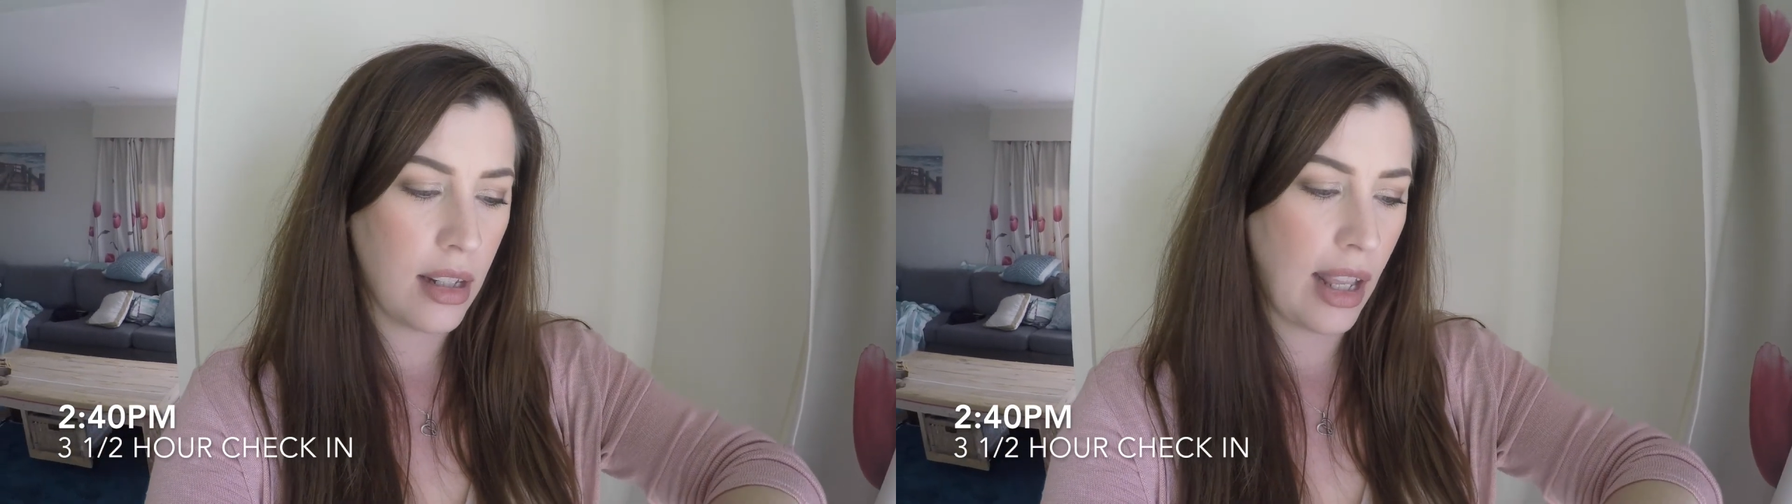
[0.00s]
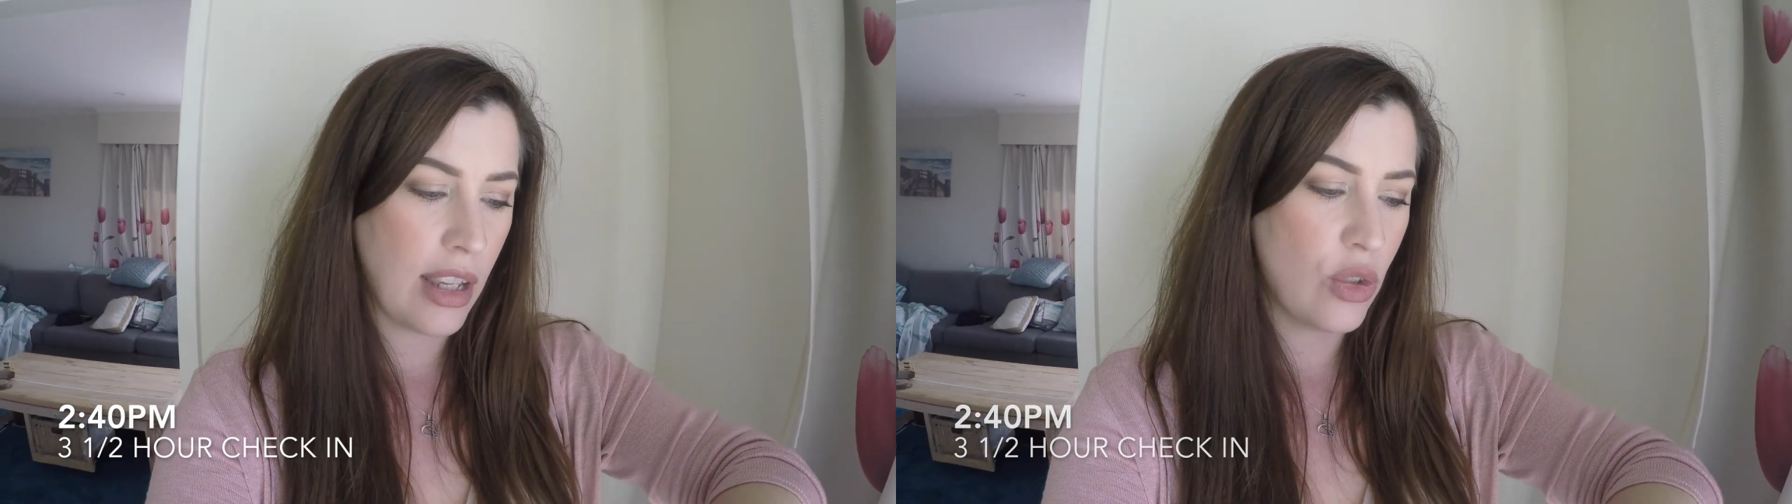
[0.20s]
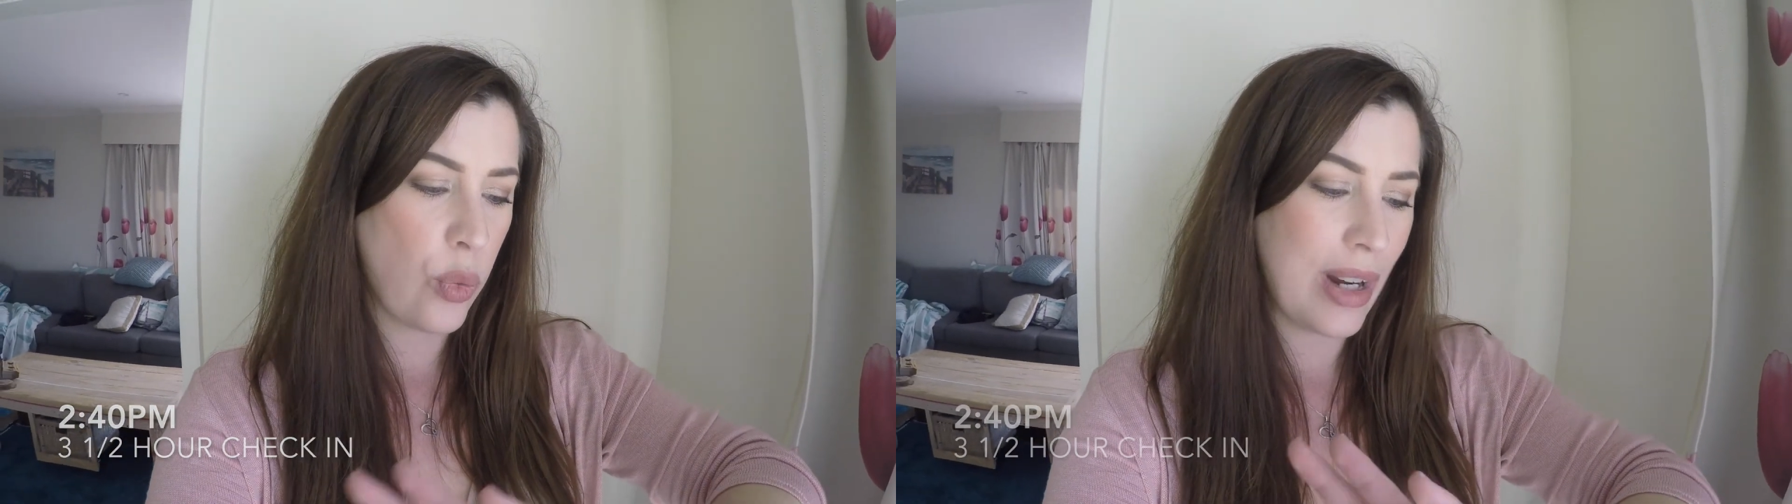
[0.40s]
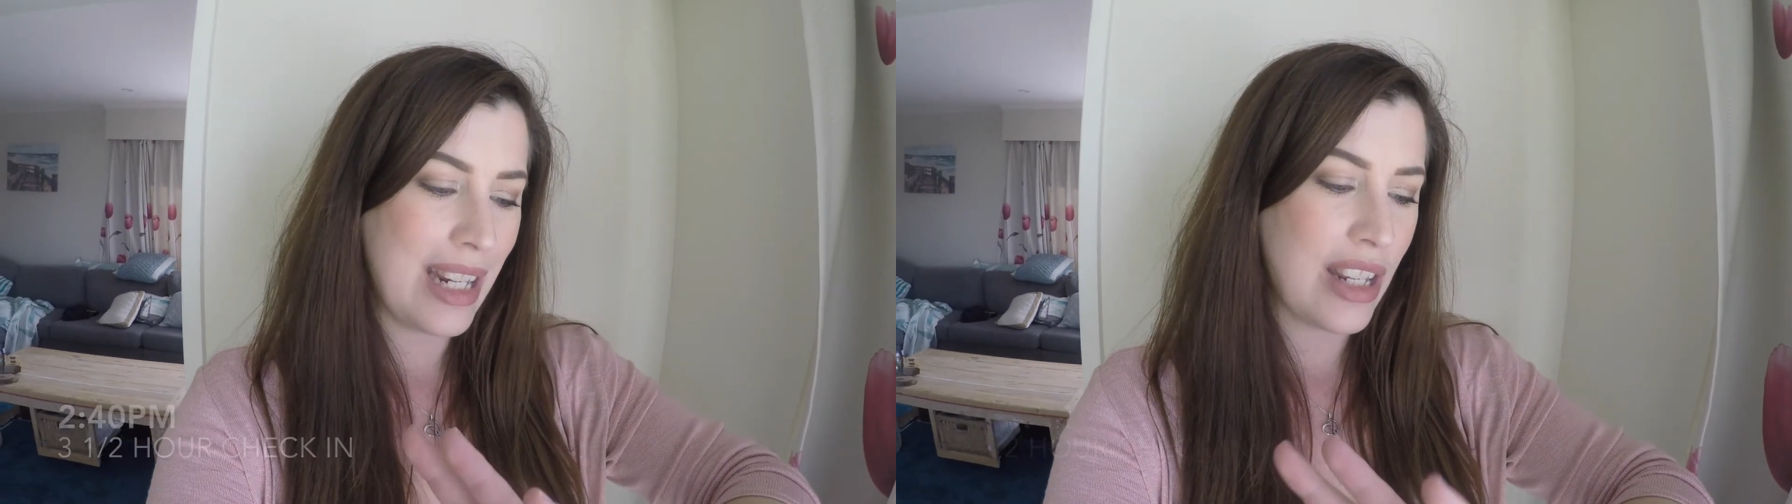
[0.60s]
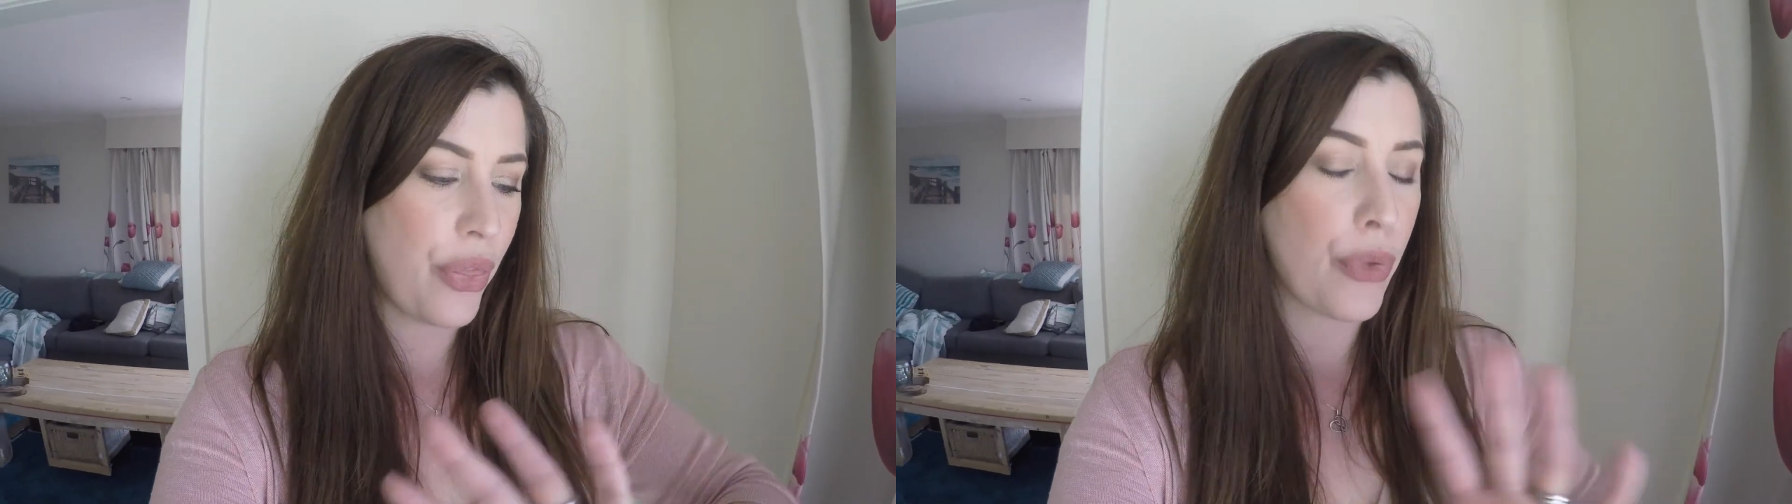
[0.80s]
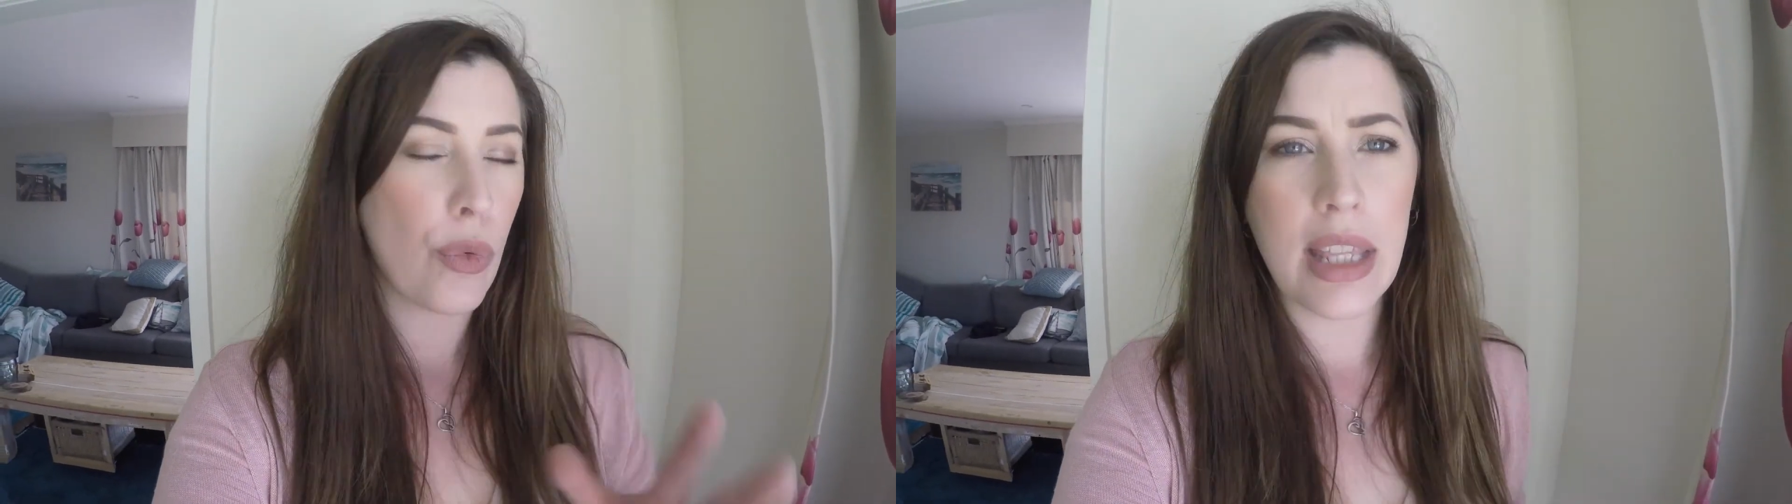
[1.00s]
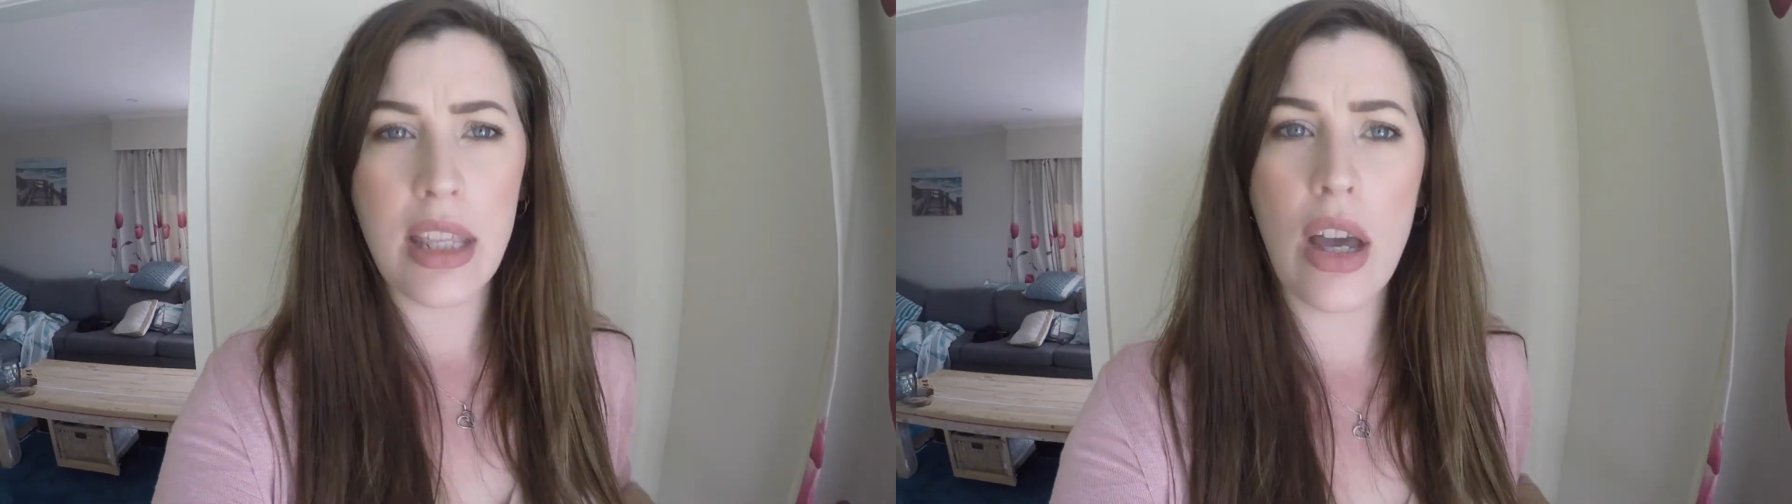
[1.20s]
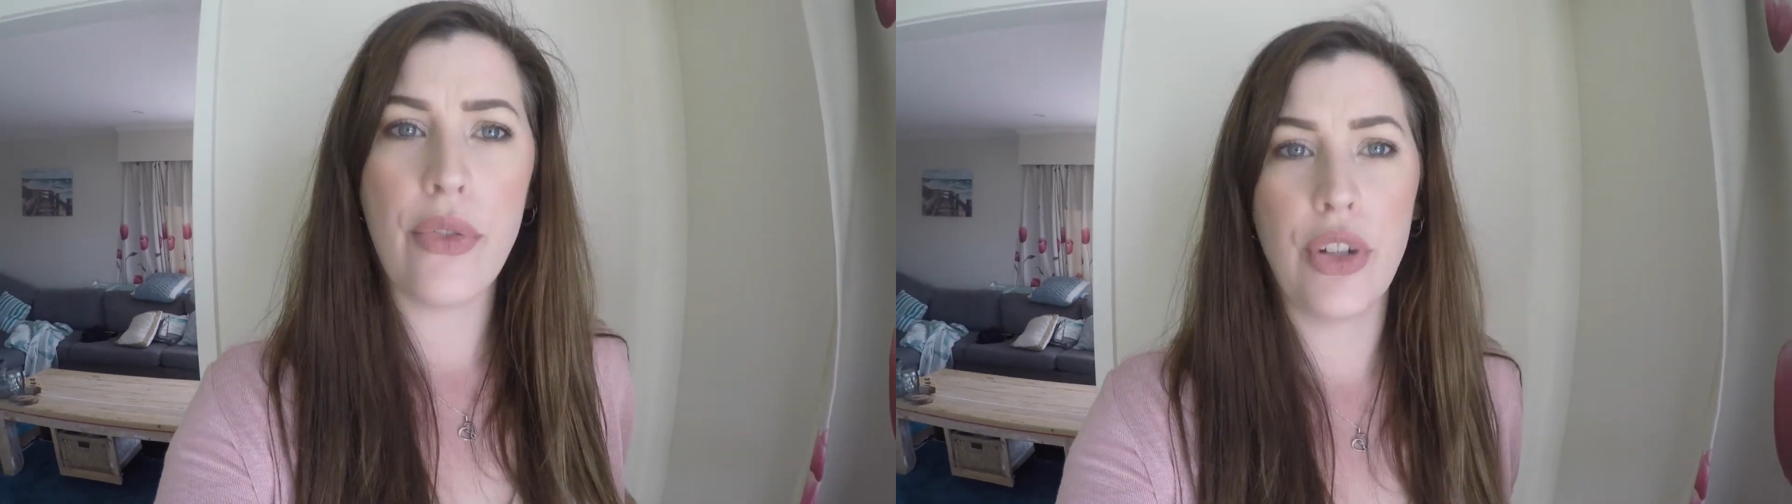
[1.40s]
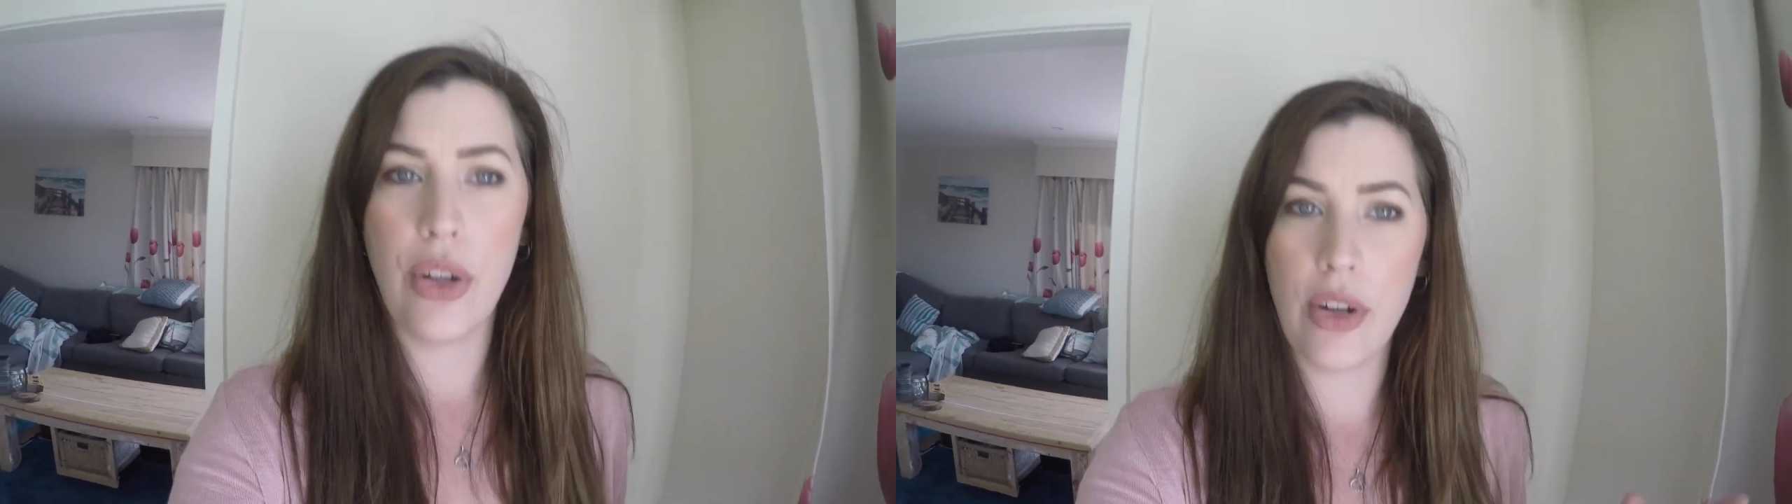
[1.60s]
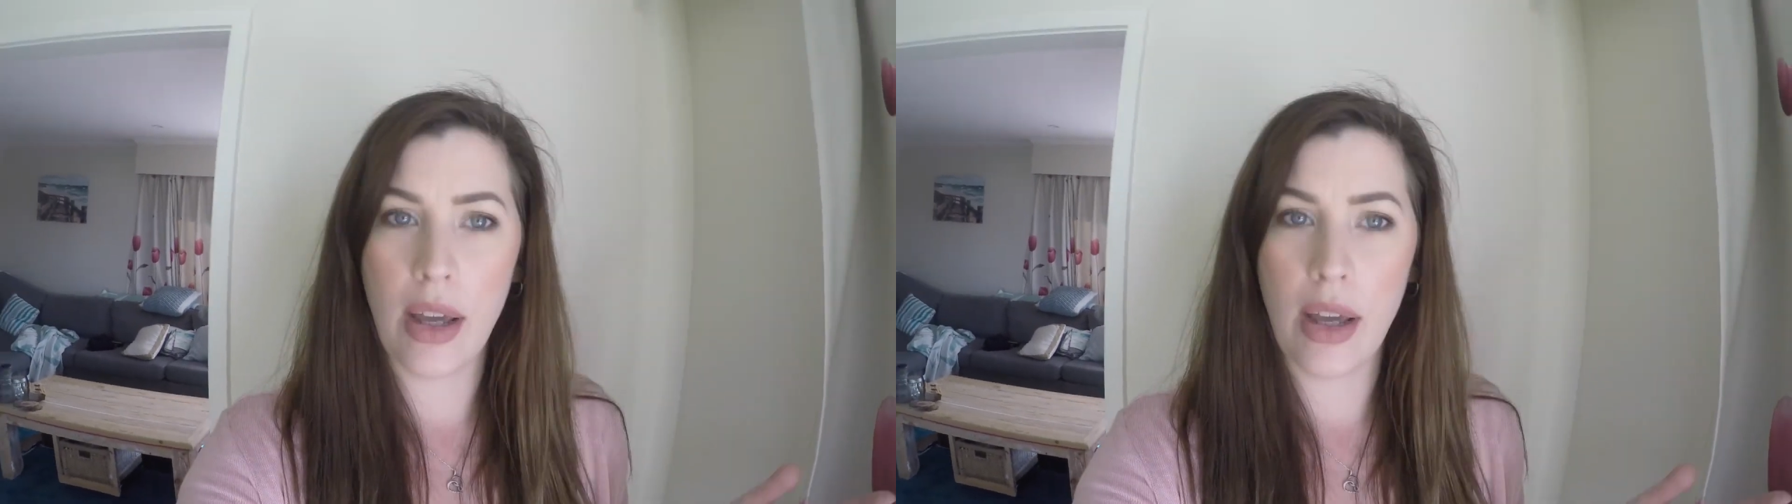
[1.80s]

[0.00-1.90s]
like 20 to 3 in the afternoon.